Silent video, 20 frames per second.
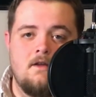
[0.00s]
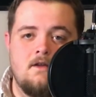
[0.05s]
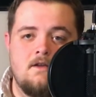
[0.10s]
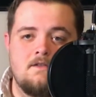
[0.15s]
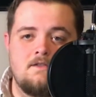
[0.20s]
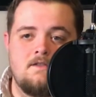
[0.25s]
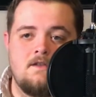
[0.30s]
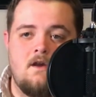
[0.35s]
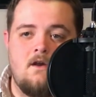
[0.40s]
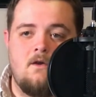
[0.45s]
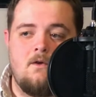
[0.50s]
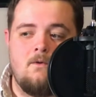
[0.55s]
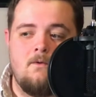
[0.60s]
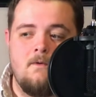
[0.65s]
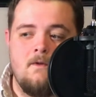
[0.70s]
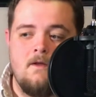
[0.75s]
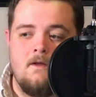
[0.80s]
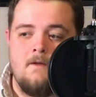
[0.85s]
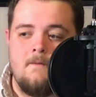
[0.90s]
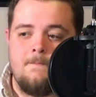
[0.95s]
So
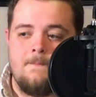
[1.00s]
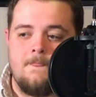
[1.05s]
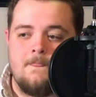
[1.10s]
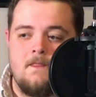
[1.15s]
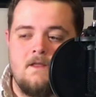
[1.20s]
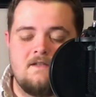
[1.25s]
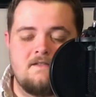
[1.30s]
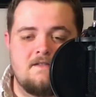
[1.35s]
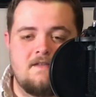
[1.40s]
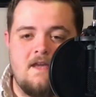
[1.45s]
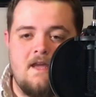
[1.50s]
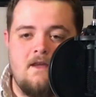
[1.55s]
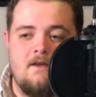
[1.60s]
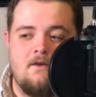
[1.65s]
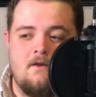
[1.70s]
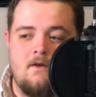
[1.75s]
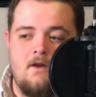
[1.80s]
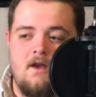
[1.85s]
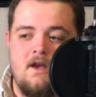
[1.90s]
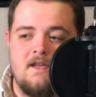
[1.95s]
let's say
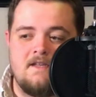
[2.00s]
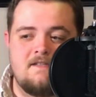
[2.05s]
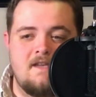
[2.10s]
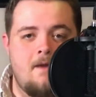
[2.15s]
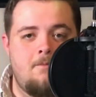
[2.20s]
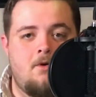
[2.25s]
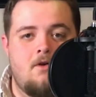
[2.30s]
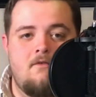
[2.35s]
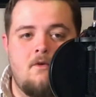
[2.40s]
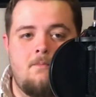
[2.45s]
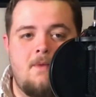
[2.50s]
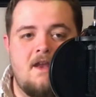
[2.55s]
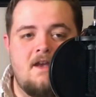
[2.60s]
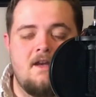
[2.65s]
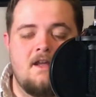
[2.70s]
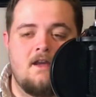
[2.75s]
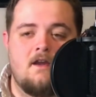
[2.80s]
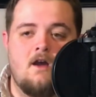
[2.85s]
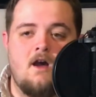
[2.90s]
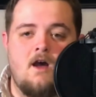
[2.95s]
an example of a
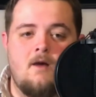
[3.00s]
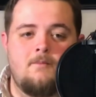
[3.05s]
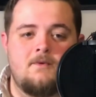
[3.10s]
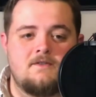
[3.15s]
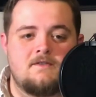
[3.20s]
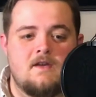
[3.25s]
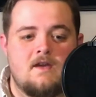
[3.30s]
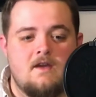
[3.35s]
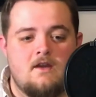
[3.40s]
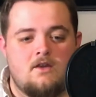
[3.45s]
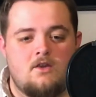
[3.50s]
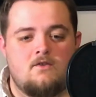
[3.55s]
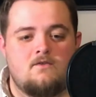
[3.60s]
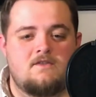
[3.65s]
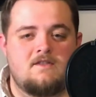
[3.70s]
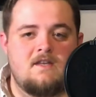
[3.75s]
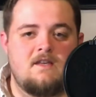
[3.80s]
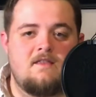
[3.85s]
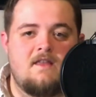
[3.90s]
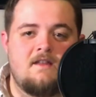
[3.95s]
pending comp is you
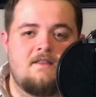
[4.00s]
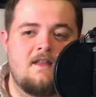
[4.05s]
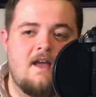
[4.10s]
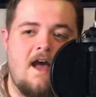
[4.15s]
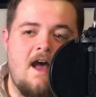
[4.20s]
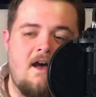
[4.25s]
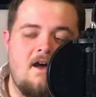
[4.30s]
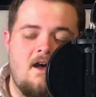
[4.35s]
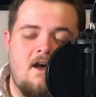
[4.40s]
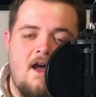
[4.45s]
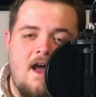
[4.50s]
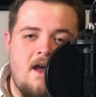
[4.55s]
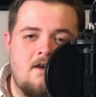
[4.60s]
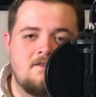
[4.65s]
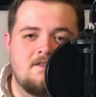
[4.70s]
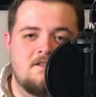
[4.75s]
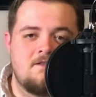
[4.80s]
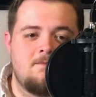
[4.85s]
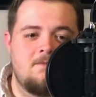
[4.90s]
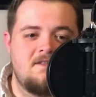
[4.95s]
see that a house
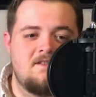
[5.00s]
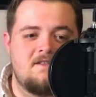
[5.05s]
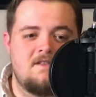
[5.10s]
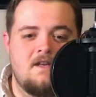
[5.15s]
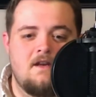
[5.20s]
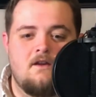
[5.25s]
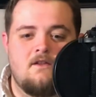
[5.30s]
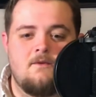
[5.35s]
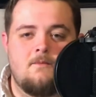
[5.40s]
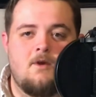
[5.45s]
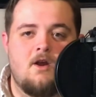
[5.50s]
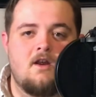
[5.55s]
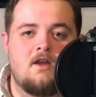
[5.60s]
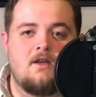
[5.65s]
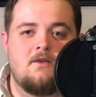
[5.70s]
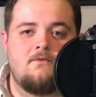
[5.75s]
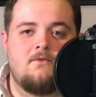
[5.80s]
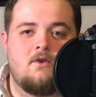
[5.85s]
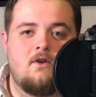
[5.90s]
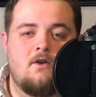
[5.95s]
has been sitting on the
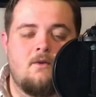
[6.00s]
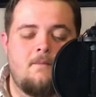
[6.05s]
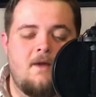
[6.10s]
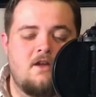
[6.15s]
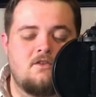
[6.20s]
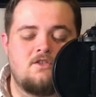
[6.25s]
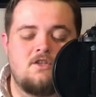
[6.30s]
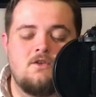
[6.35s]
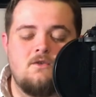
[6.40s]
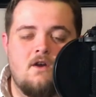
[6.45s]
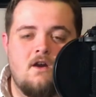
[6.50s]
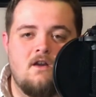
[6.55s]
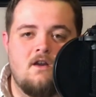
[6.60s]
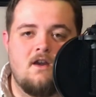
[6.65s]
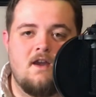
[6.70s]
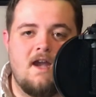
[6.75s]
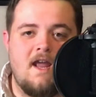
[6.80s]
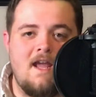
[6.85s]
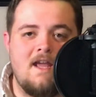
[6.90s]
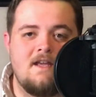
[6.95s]
market for about
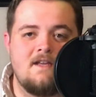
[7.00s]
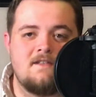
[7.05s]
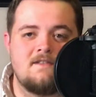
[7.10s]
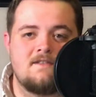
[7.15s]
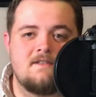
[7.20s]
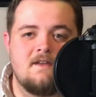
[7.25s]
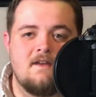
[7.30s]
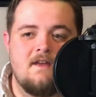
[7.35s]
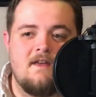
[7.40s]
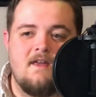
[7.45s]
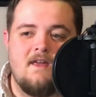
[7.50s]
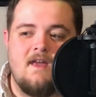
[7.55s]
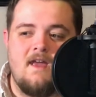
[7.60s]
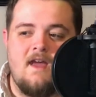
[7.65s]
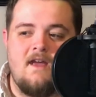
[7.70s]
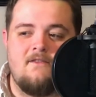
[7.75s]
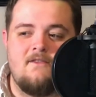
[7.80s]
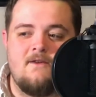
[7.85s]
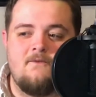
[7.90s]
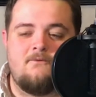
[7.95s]
200 days,
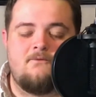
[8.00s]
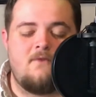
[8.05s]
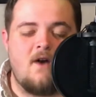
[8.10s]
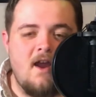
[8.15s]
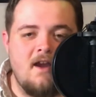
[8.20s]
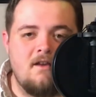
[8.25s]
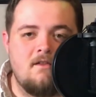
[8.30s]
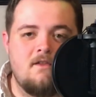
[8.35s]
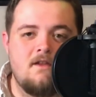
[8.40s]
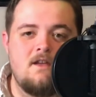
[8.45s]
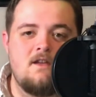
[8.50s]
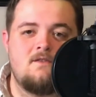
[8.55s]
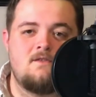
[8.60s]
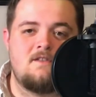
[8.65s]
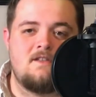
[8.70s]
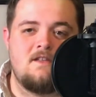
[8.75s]
and then finally you see